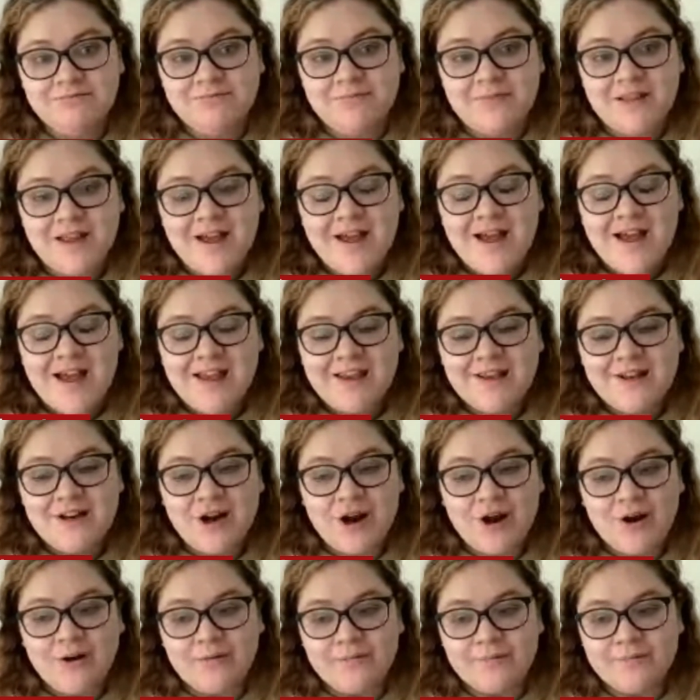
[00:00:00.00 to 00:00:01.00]
You
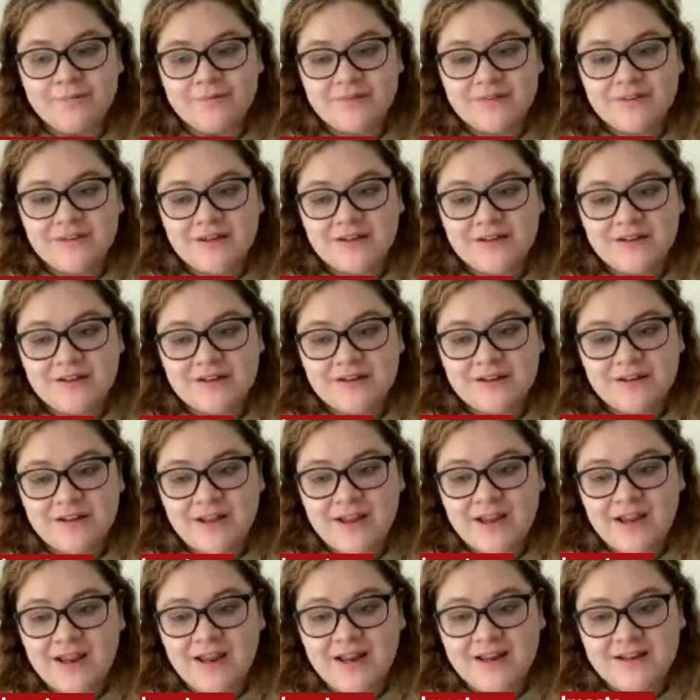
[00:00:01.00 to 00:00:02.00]
know,
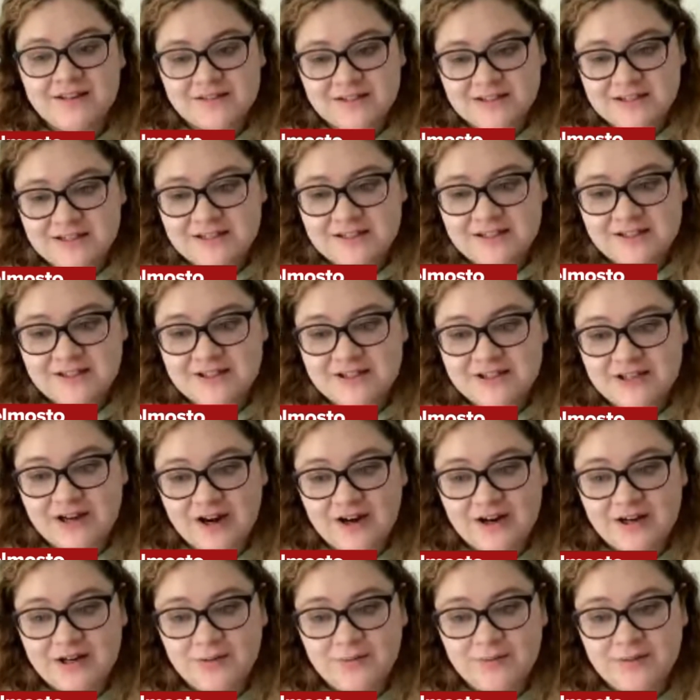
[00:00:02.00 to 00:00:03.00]
his season
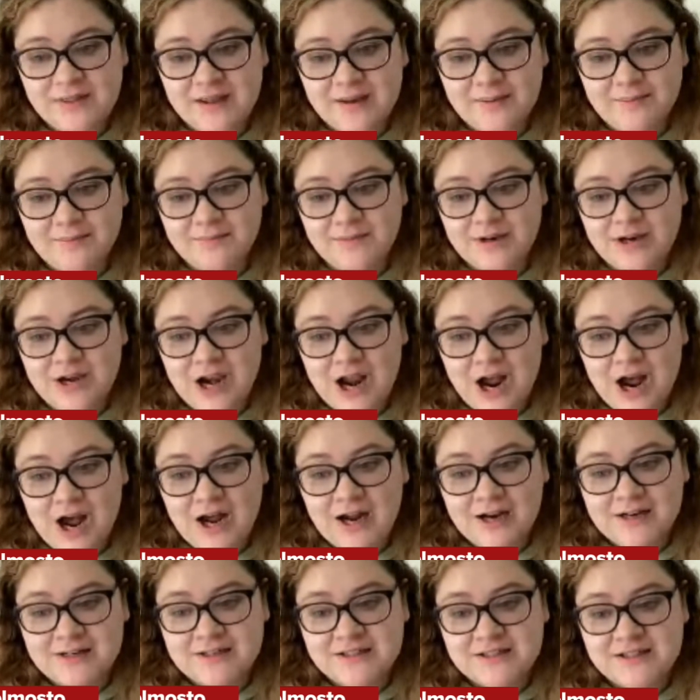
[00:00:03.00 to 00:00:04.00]
started with him
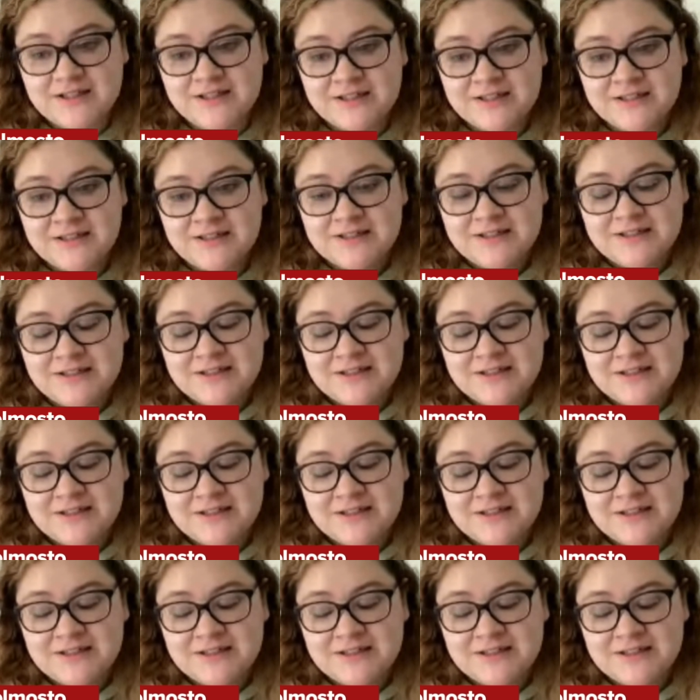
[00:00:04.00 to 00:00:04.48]
not